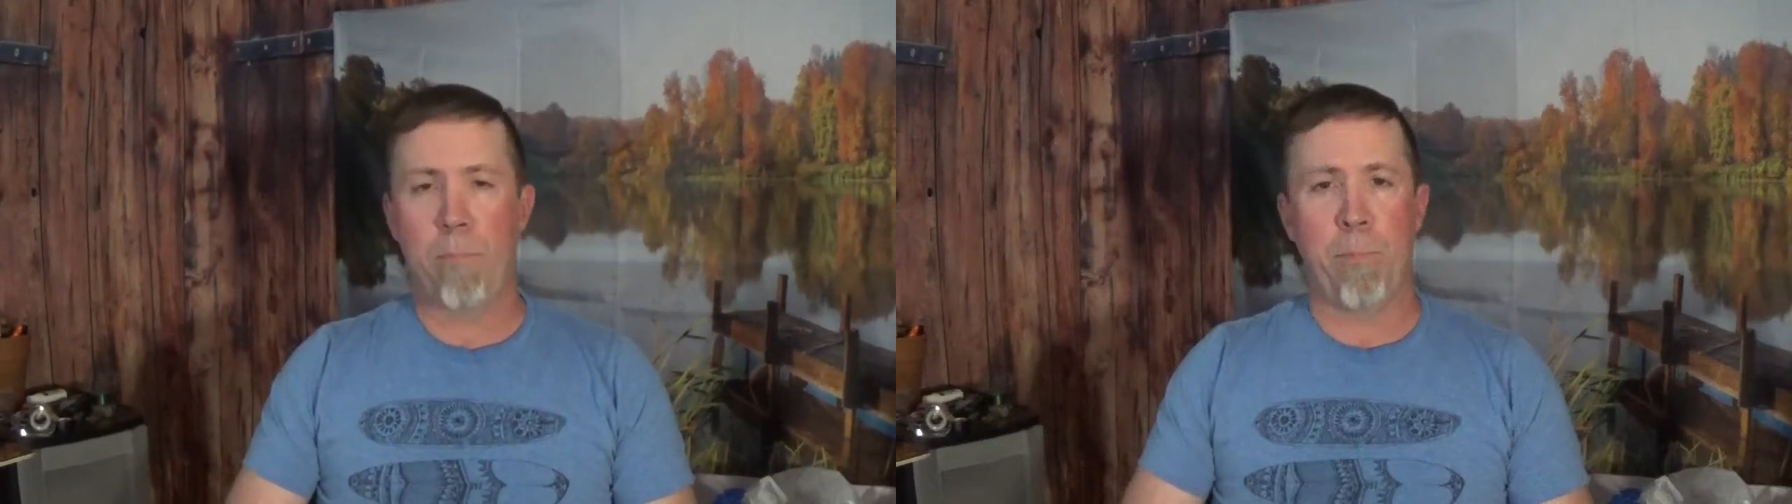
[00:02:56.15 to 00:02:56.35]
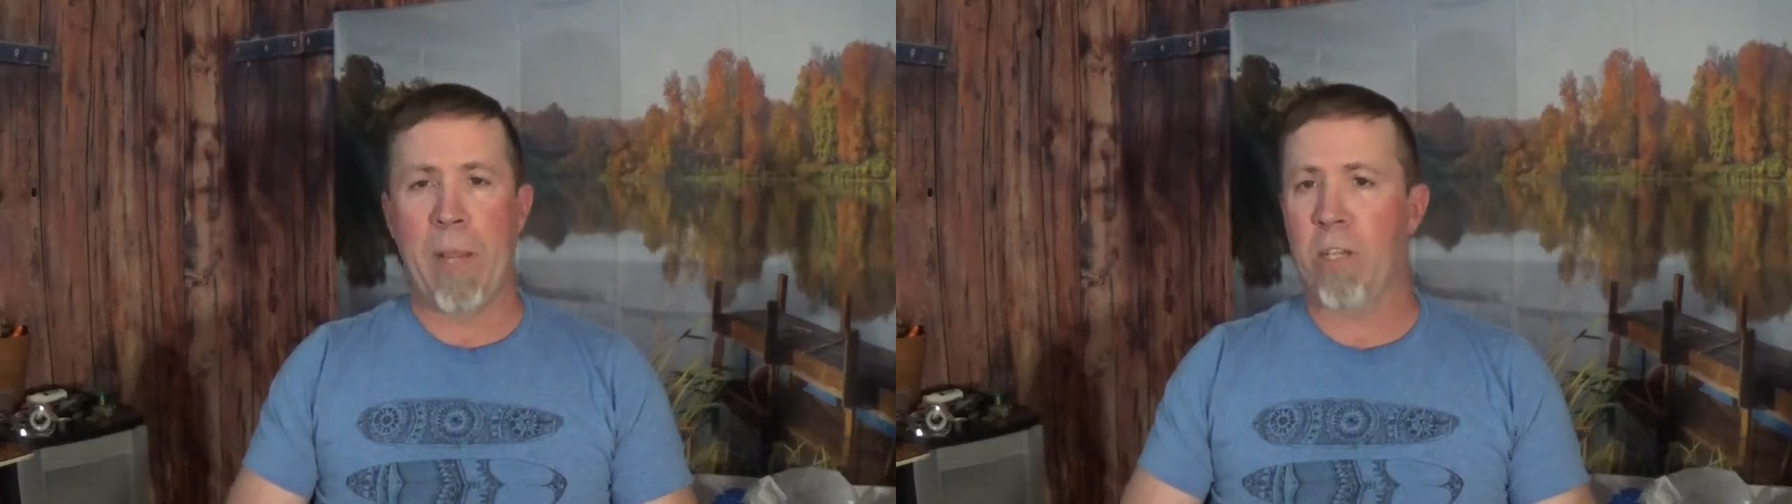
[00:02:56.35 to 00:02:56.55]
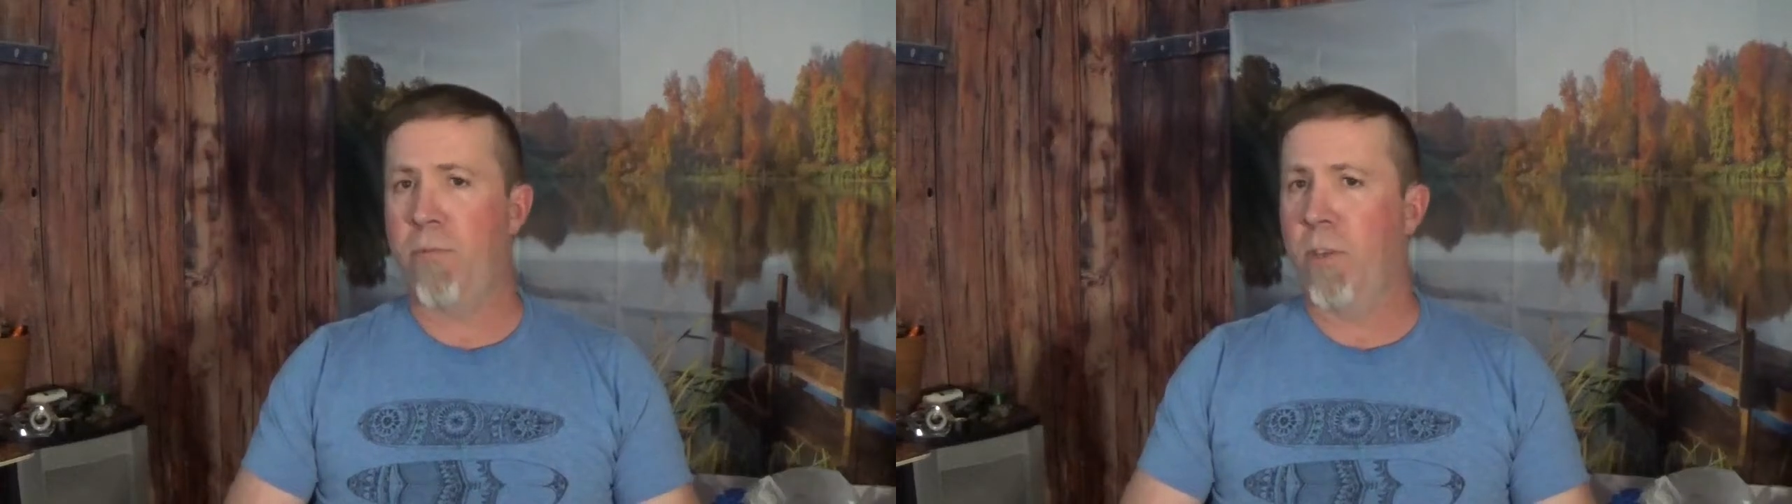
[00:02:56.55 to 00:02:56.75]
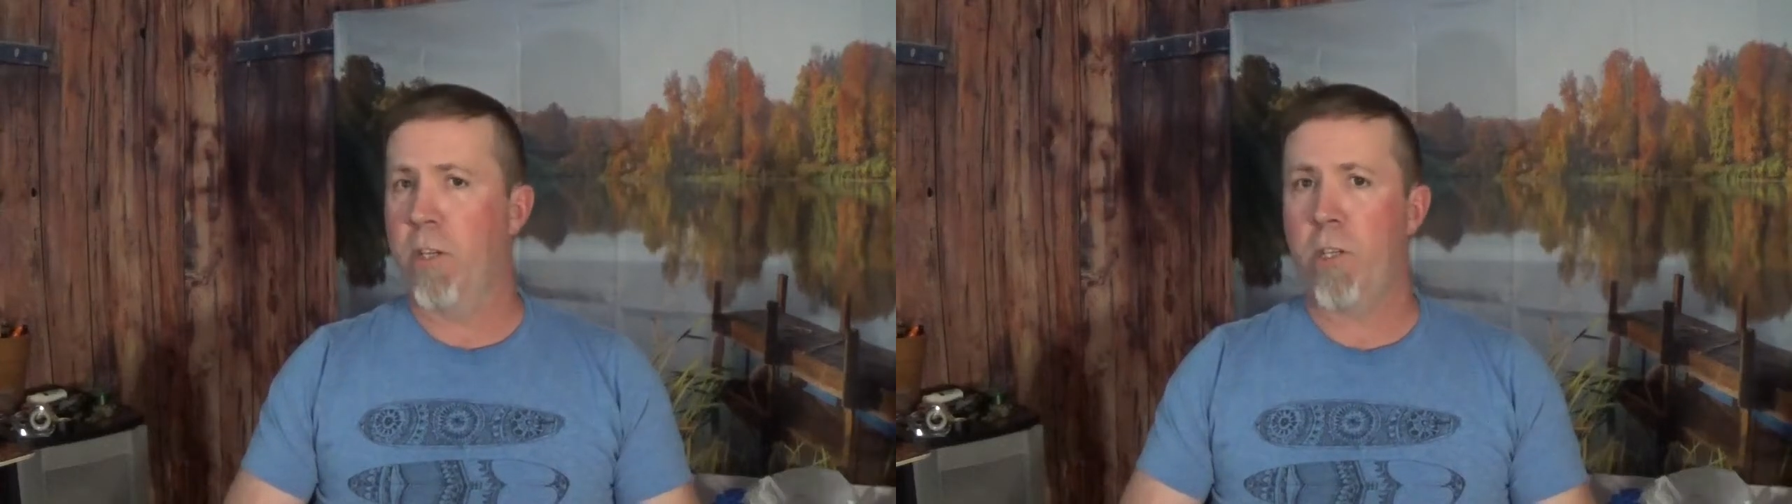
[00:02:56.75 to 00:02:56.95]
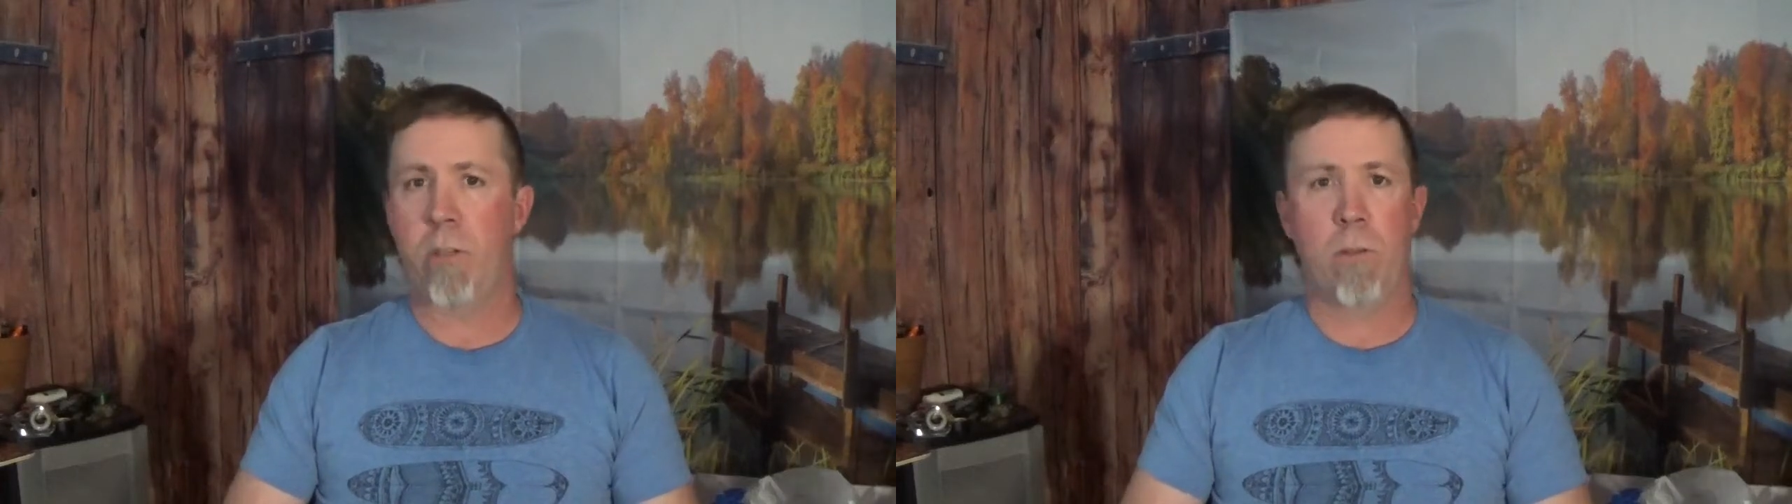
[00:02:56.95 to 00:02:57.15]
bass
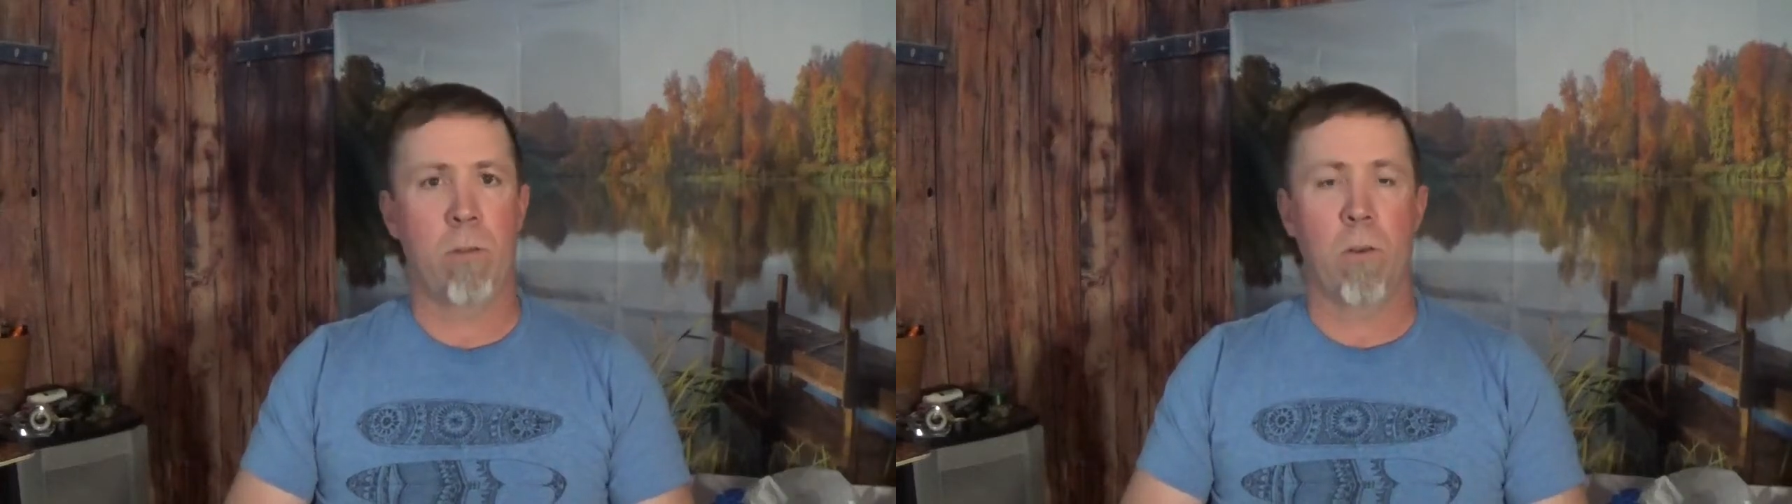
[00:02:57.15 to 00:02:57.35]
fish,